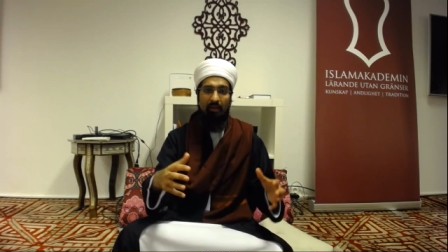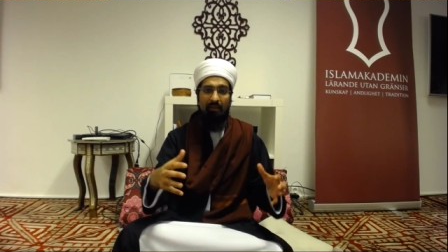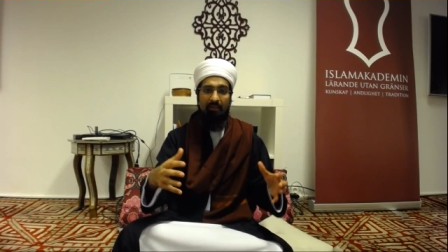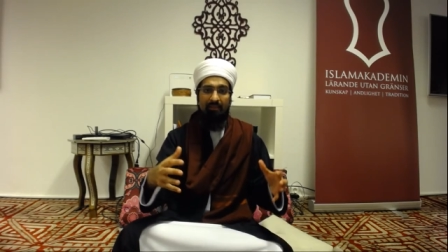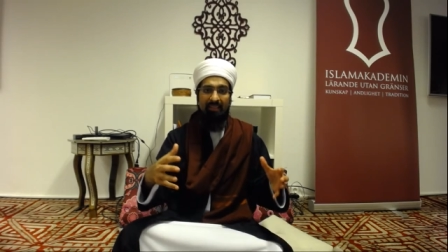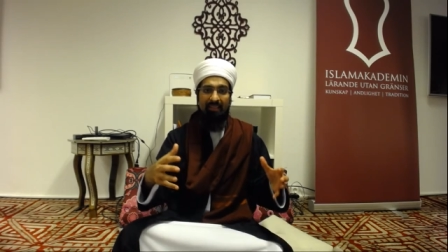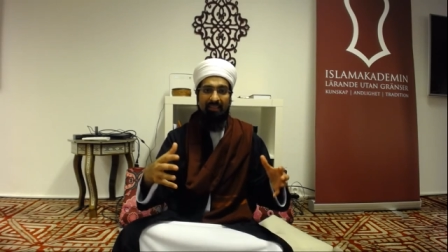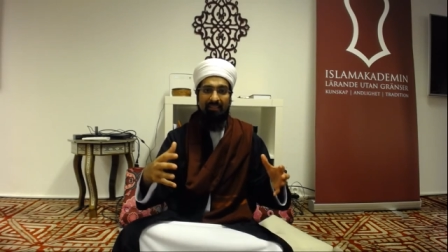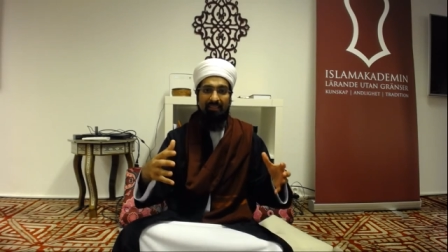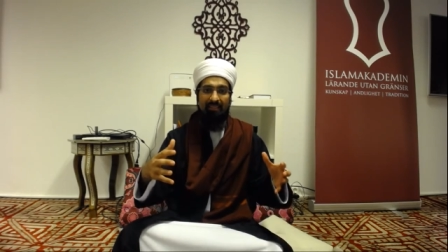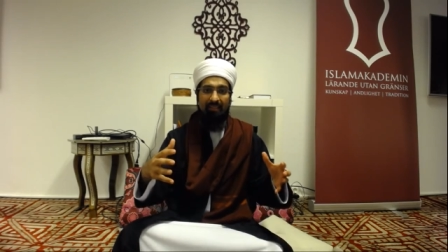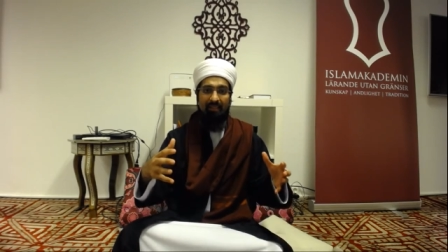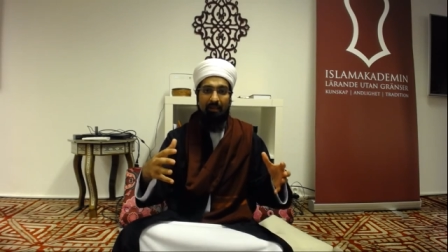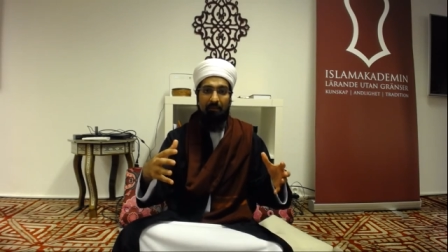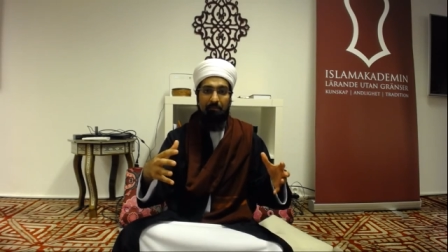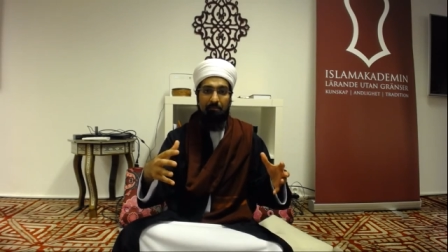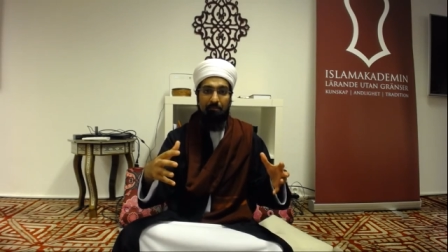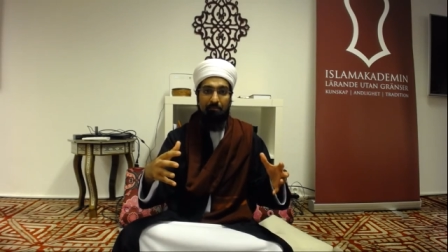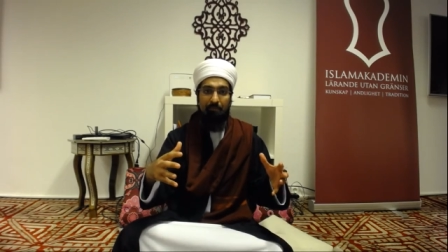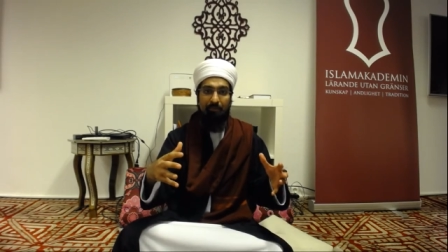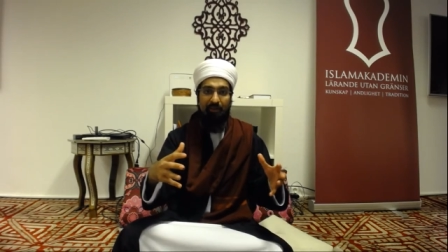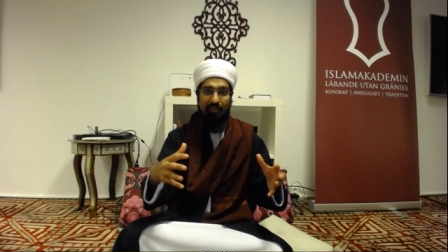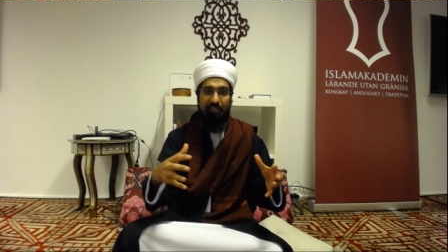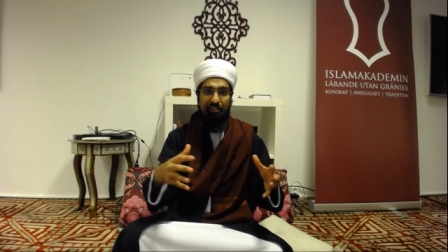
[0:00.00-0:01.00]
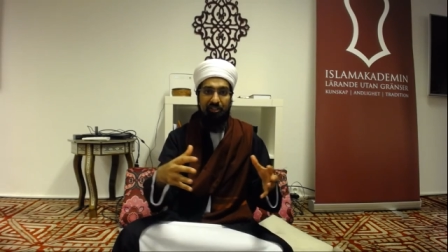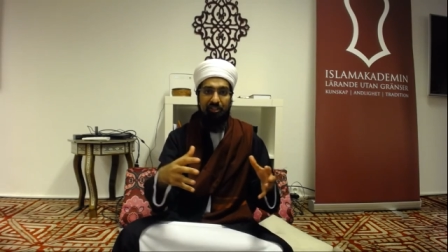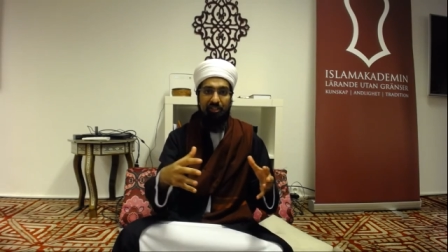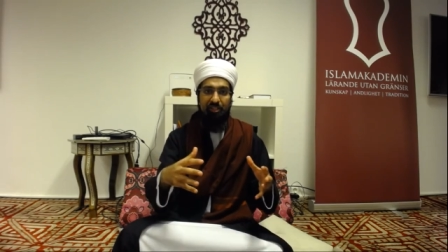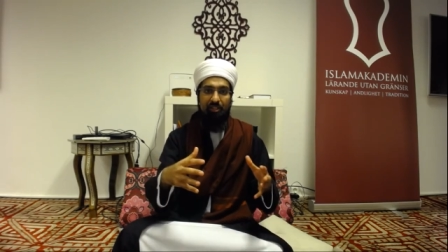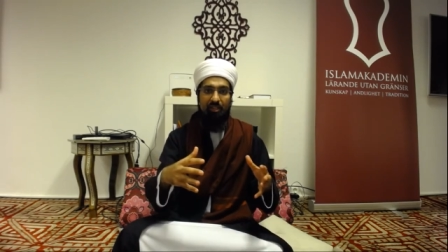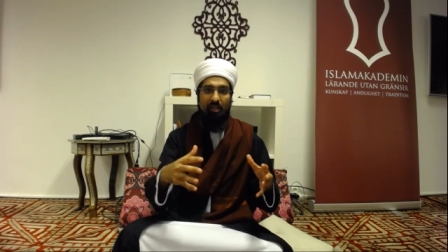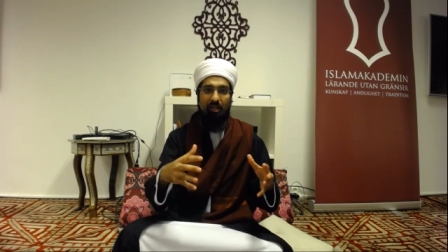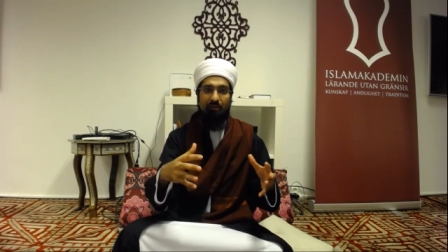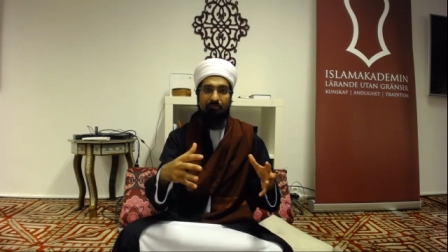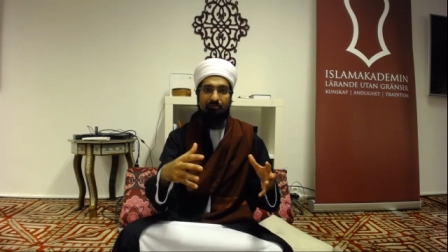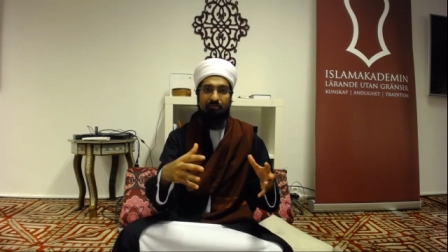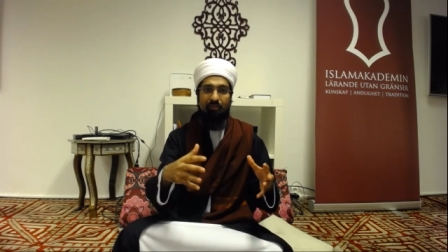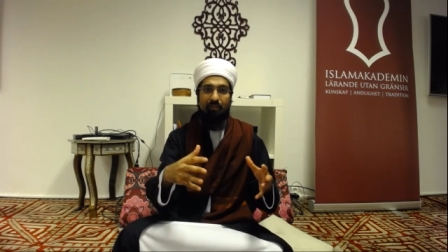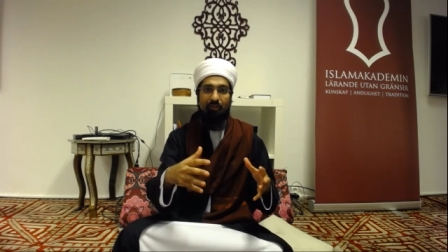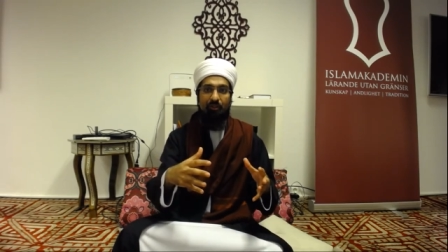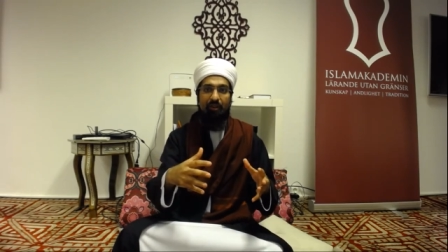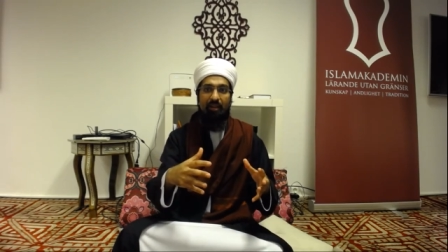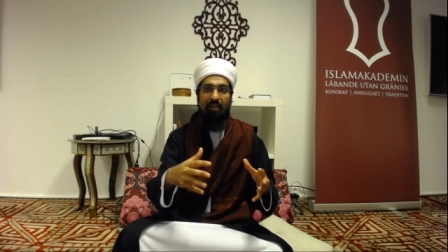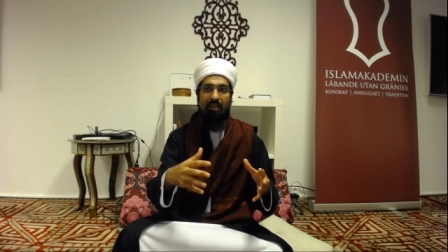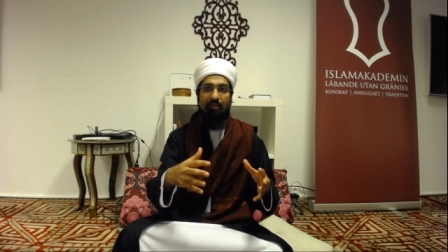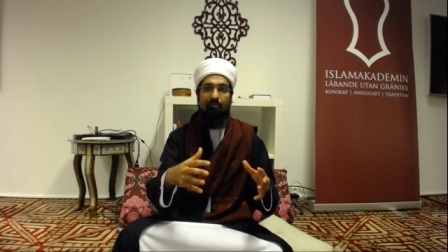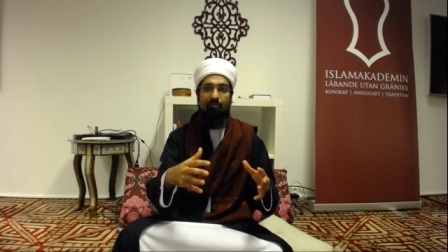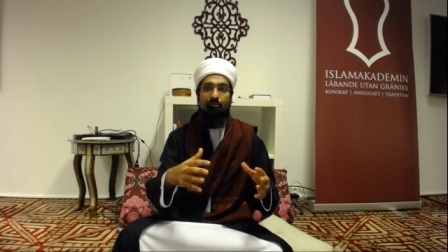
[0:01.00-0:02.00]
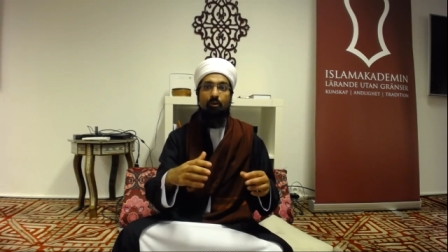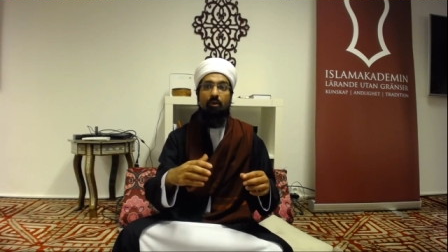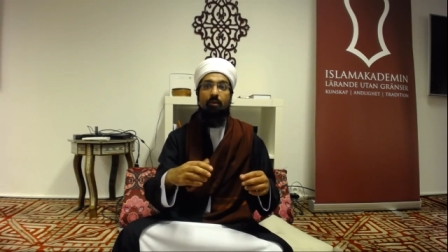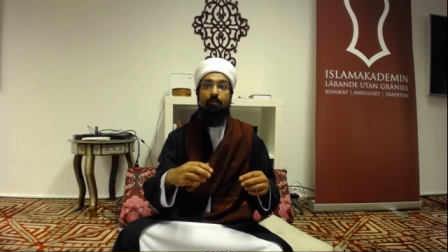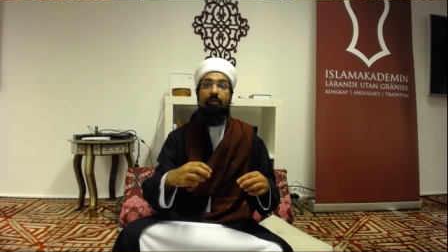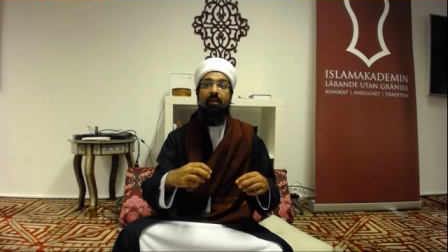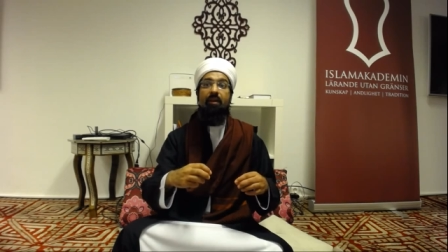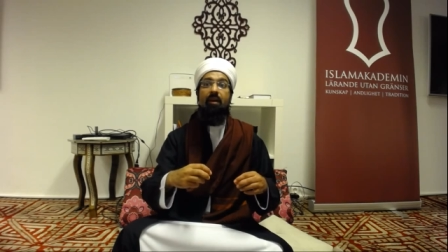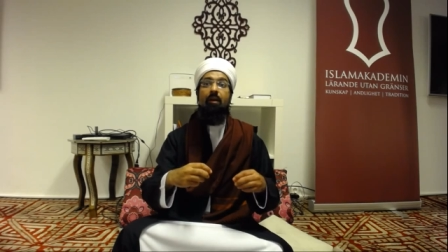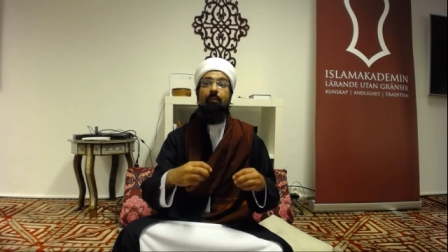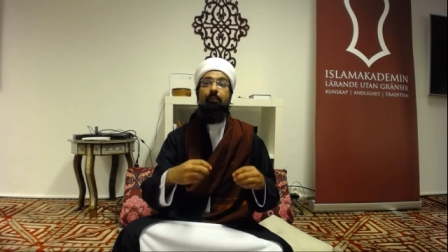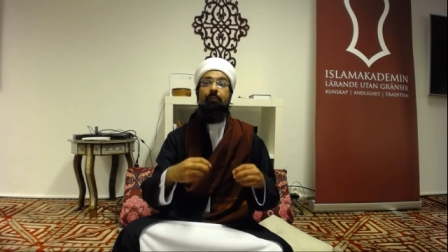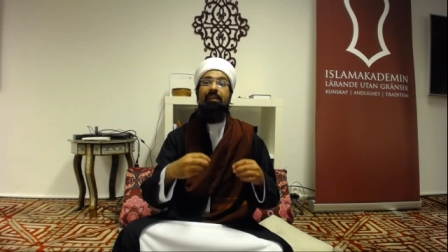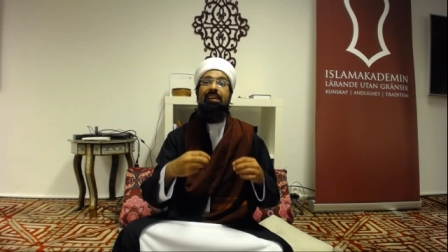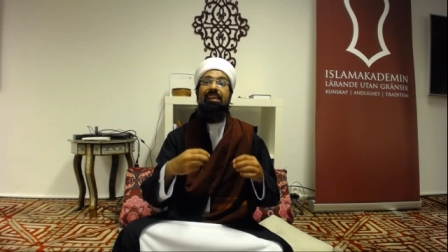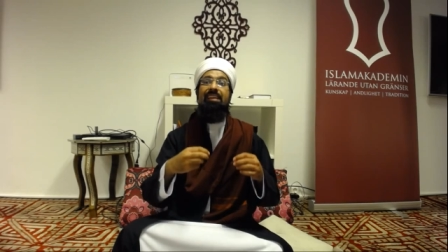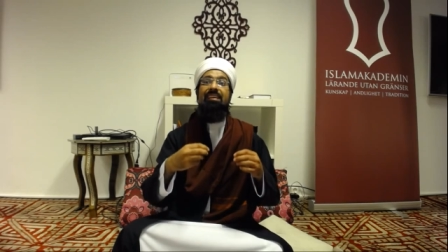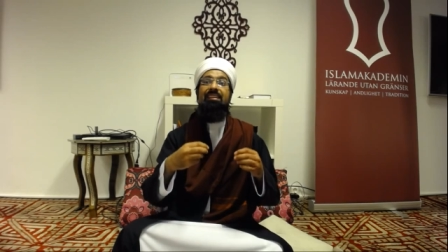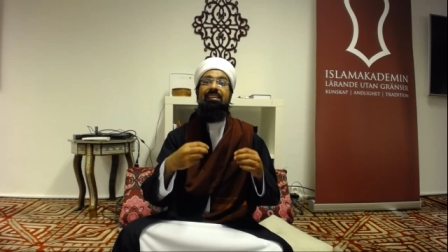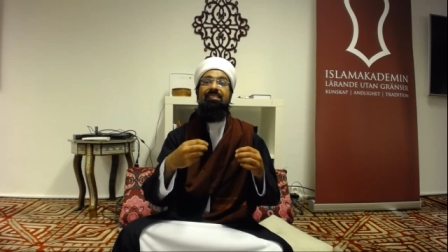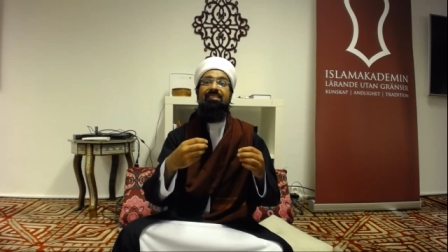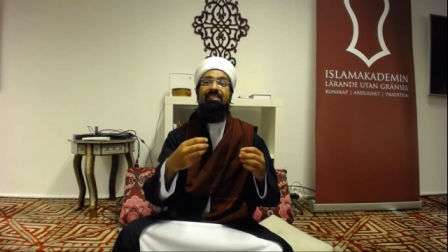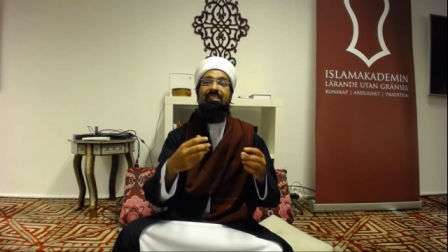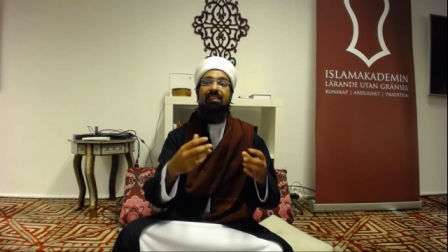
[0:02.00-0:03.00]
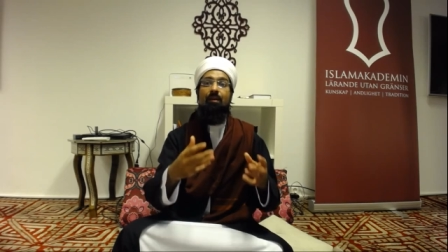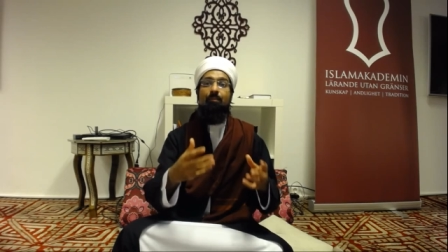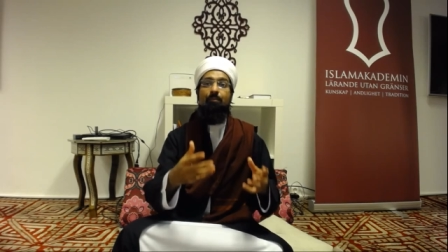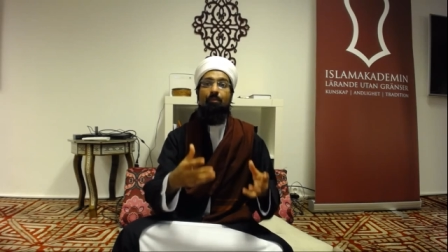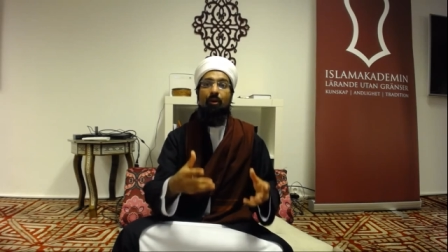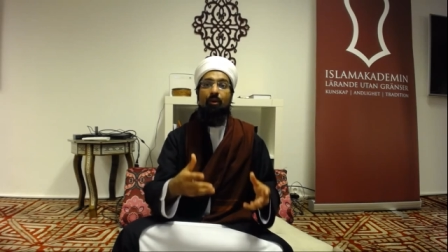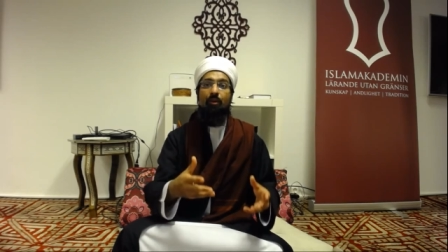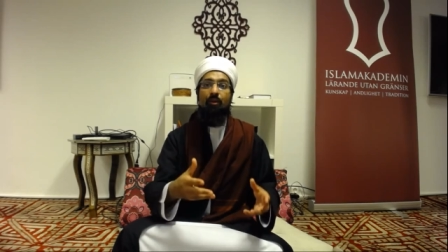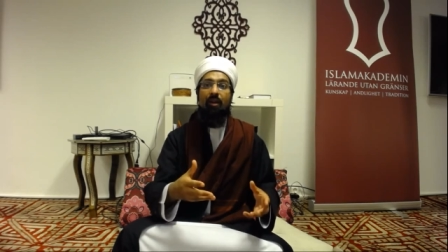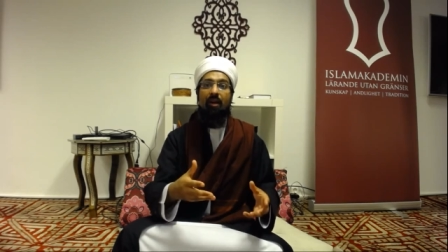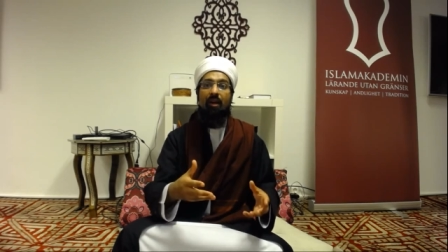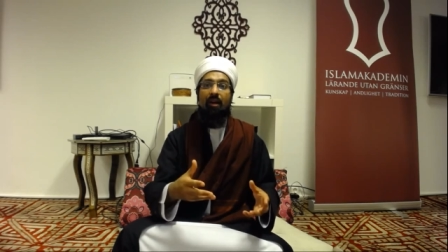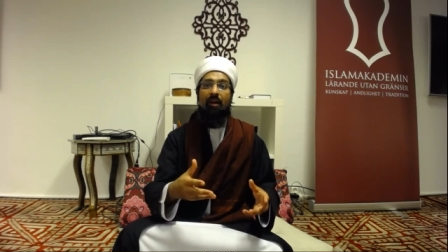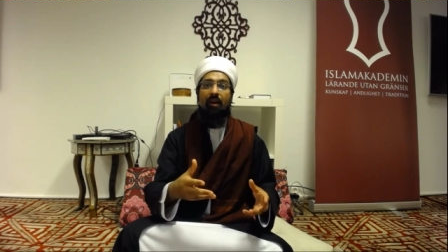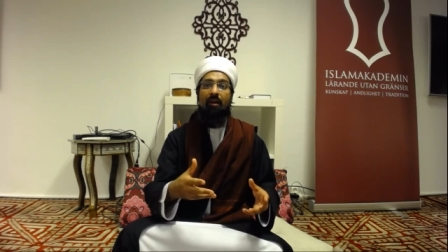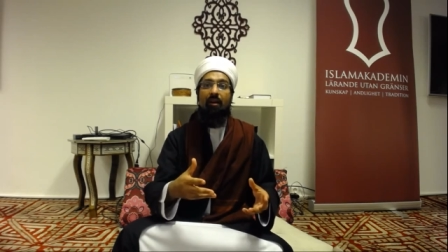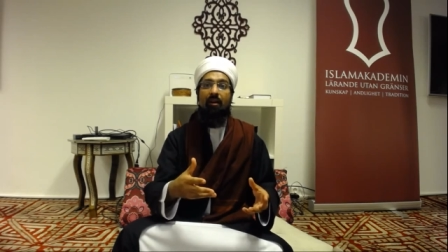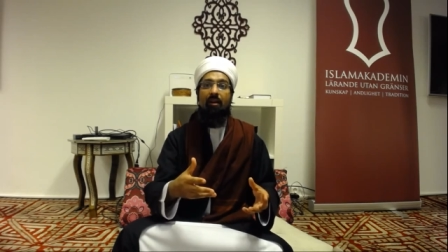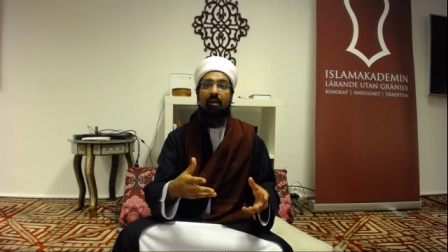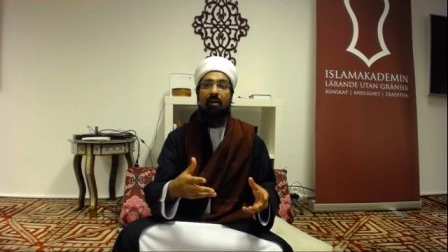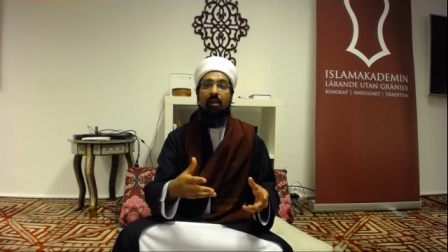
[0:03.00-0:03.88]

that the compression of the grave will become easy upon her,